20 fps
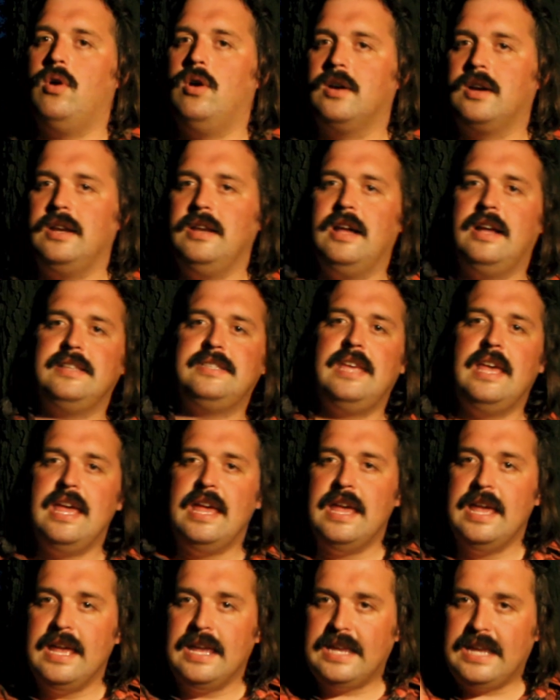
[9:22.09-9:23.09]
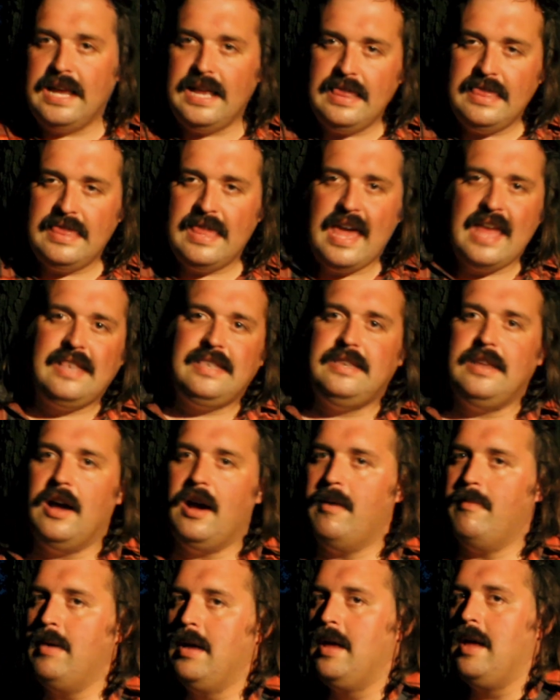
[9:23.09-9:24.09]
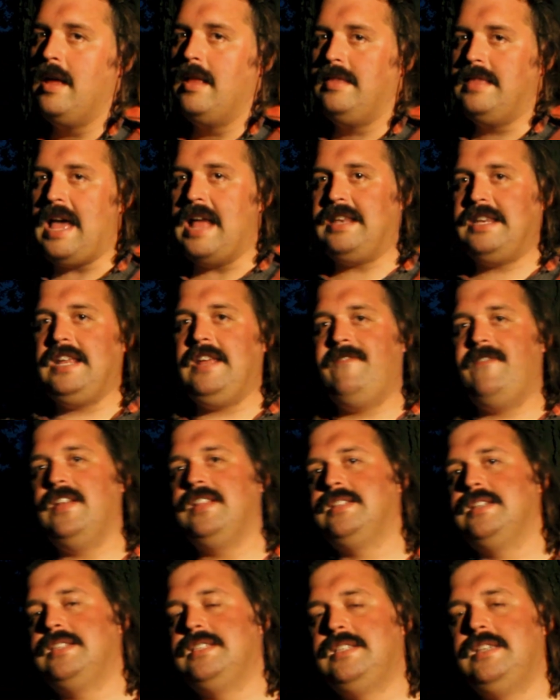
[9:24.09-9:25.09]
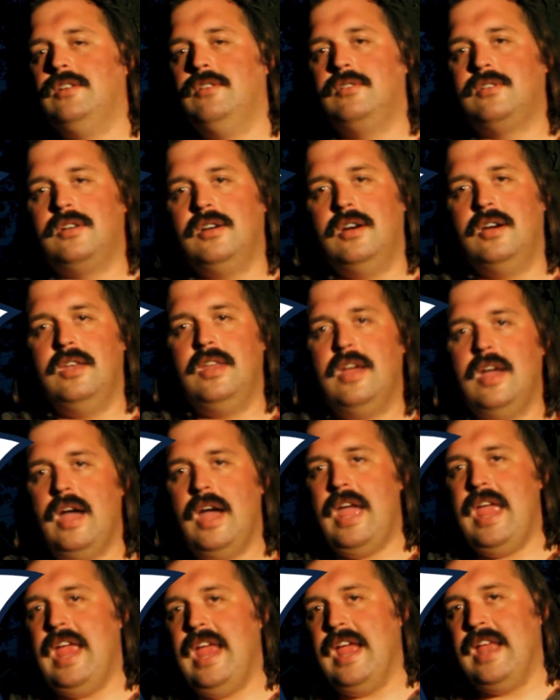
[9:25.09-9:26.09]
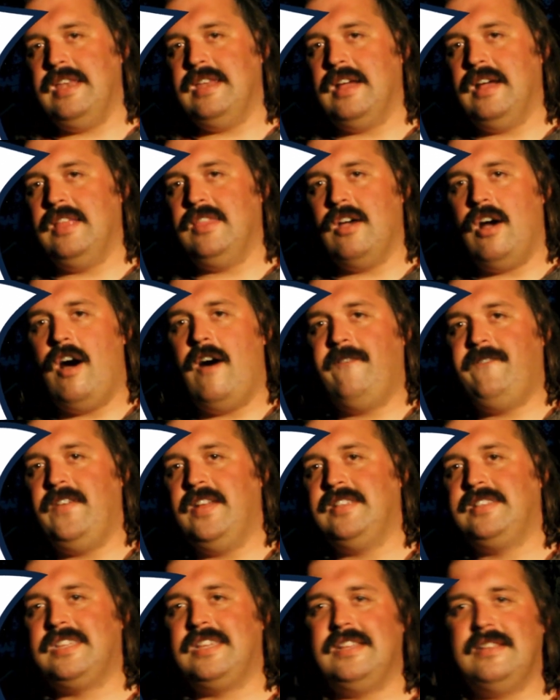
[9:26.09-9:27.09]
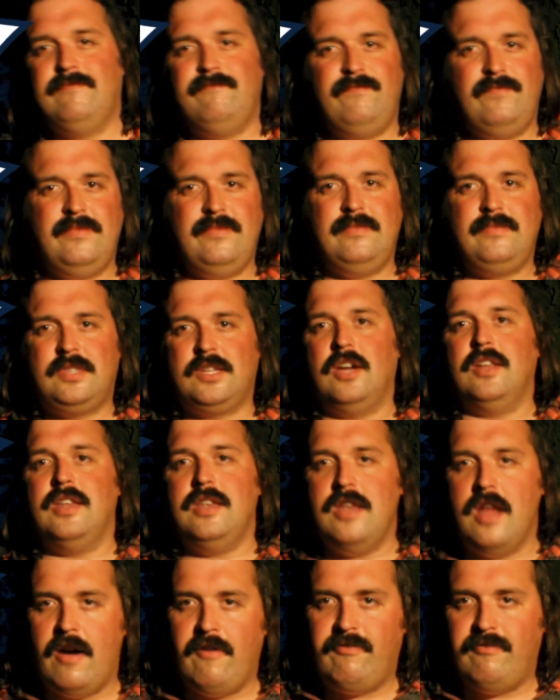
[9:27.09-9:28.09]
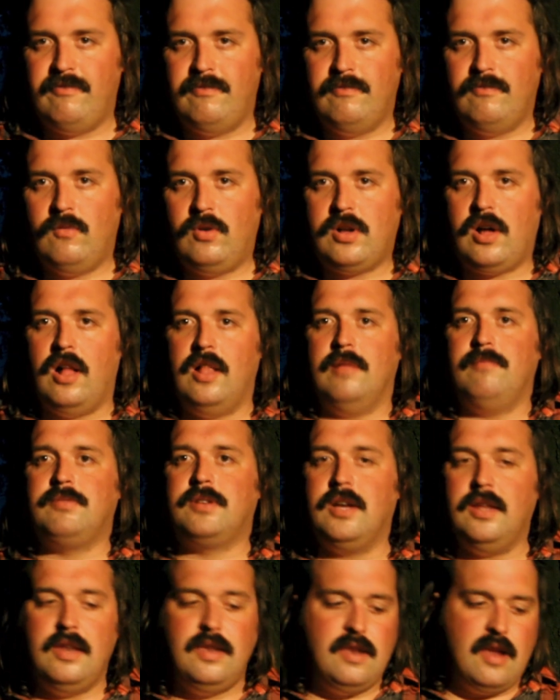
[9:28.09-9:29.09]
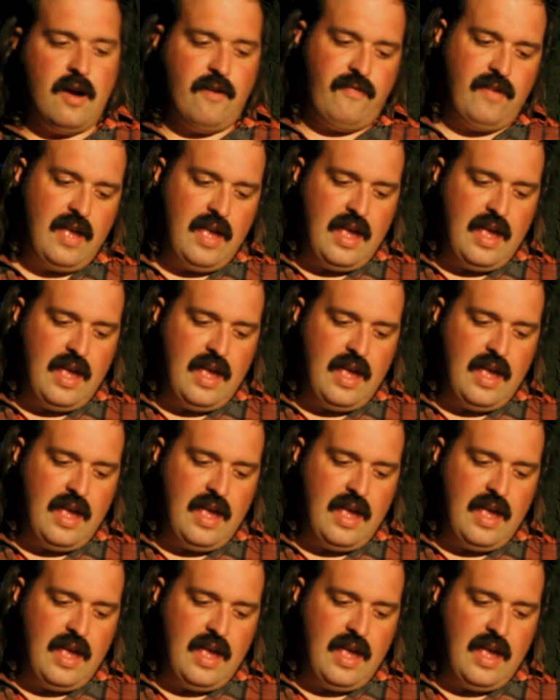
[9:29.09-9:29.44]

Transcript: Argonauts getting that dub. That defense is still good, and the offense, good enough. We'll call them good enough.